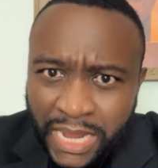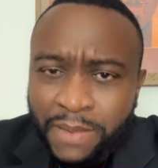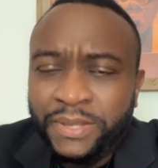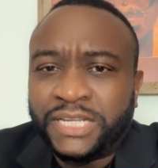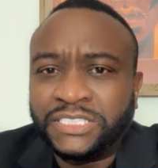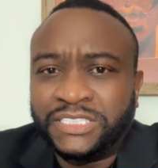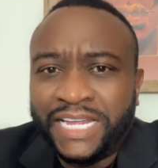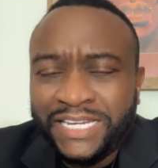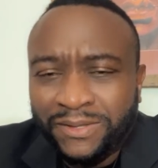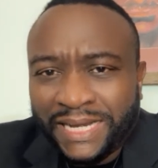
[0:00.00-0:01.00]
Because
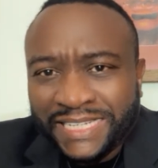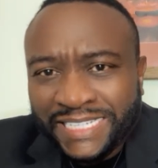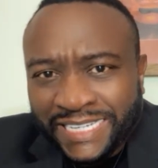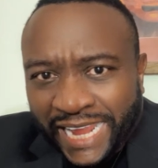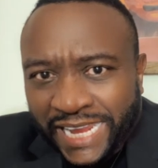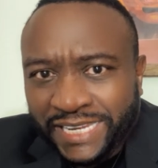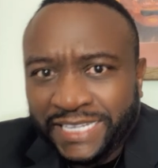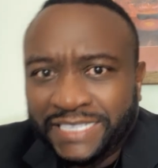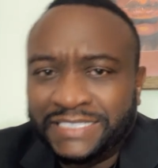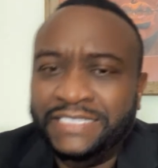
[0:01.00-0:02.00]
they know that
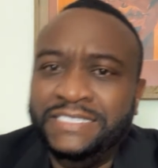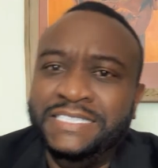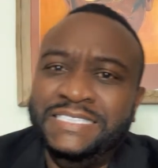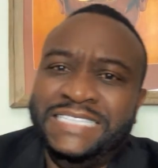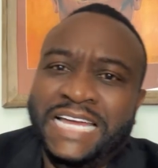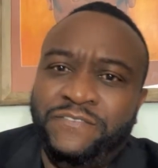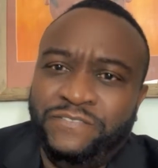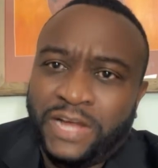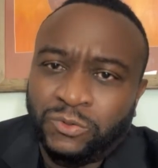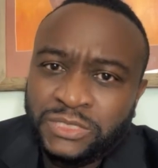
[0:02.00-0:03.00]
gaining that
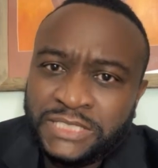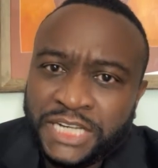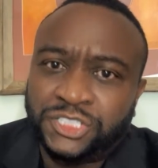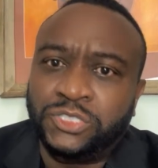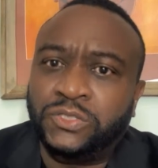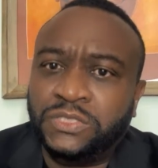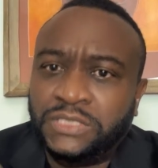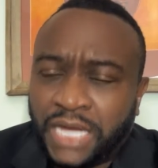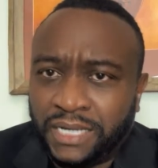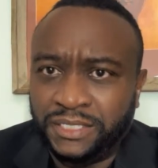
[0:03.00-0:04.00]
foundational
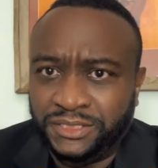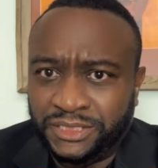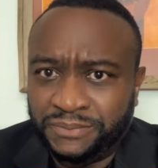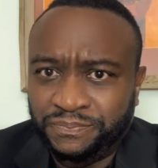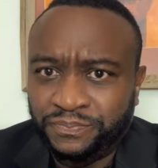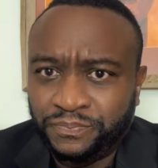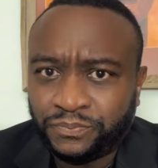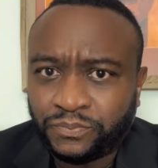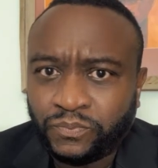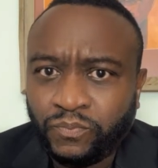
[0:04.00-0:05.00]
knowledge
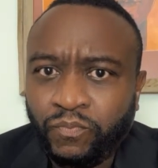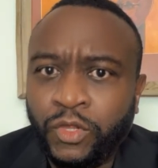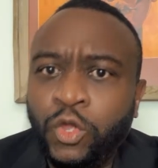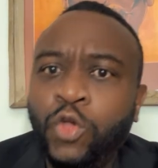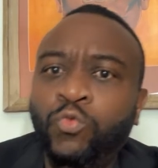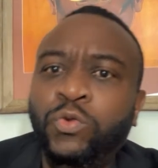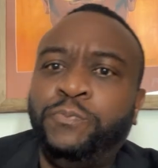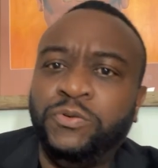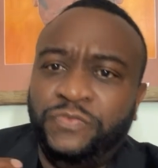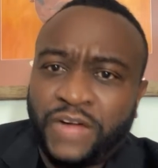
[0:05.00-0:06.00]
will
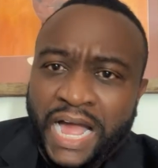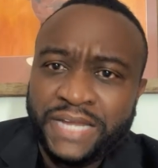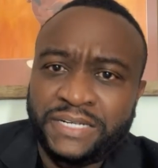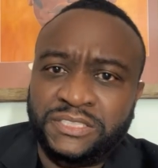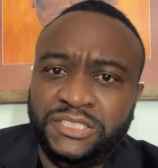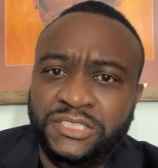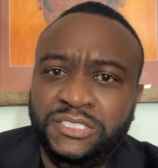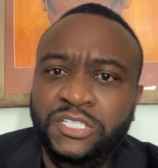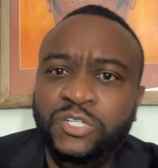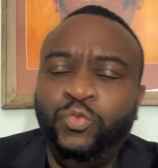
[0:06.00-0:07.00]
provide
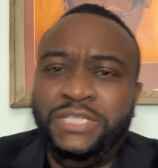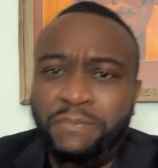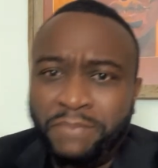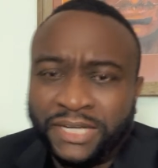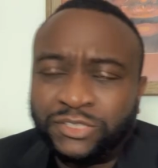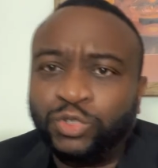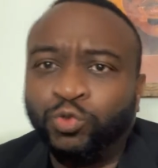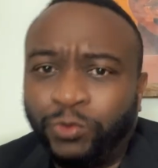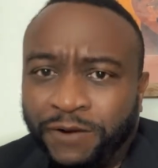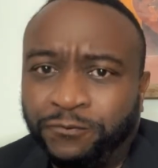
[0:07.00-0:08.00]
us with the mental
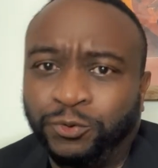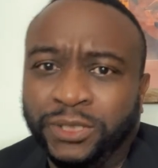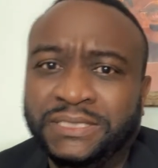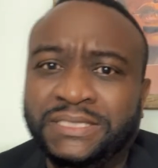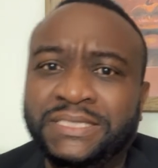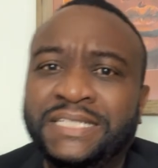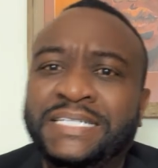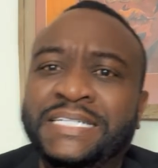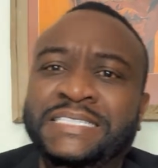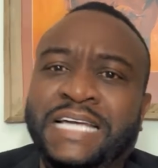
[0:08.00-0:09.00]
reference
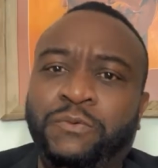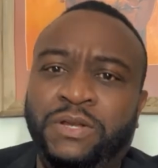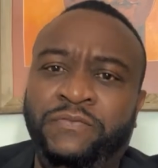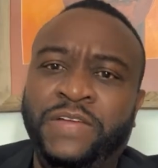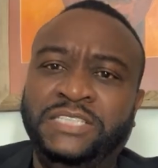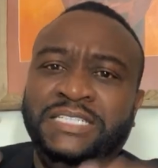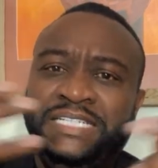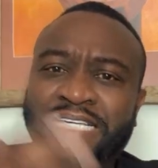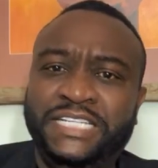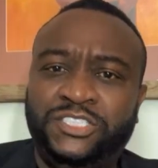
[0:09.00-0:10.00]
that will
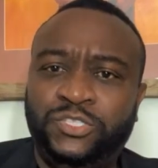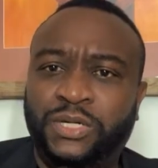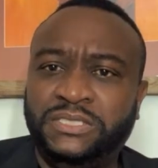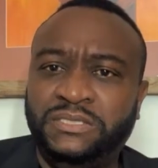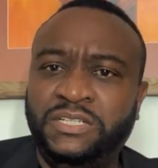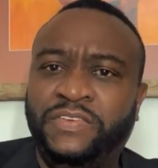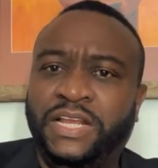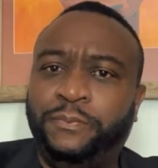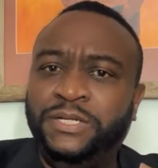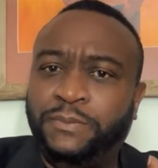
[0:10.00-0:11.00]
eventually lead to us
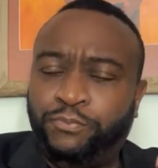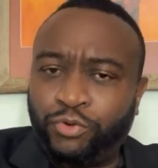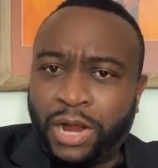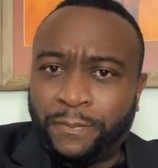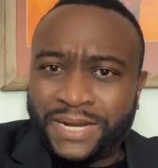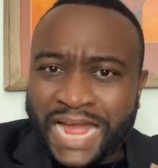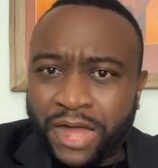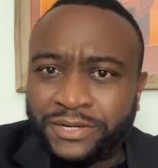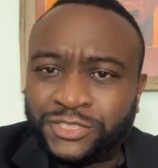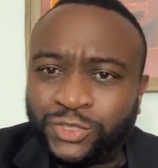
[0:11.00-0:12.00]
developing the proper
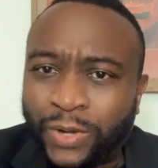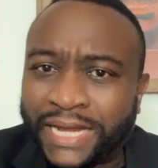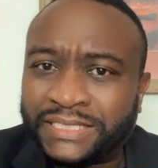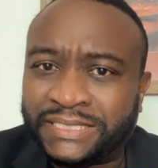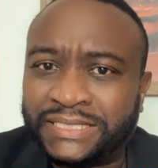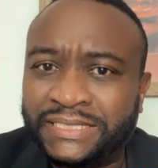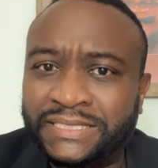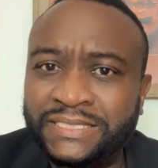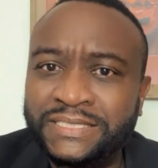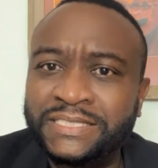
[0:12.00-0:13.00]
counter
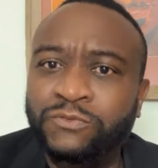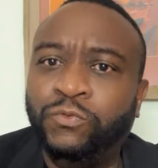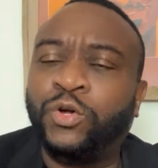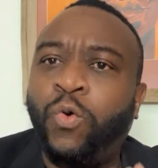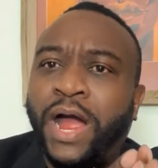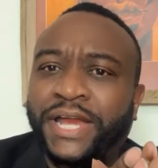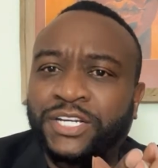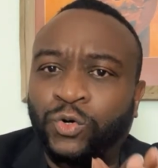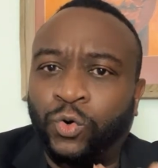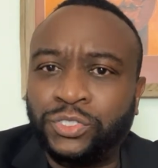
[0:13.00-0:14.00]
strategies required
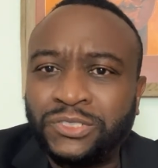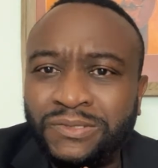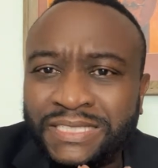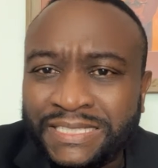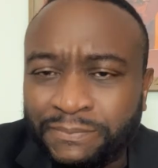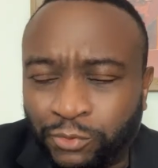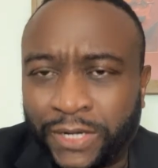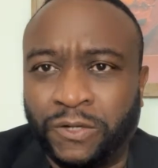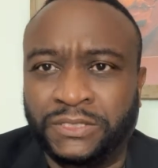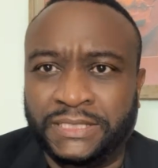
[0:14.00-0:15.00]
in order to liberate
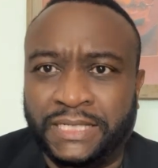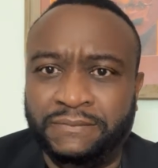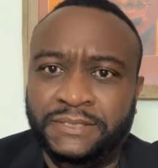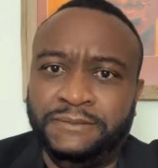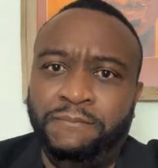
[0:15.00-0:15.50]
ourselves.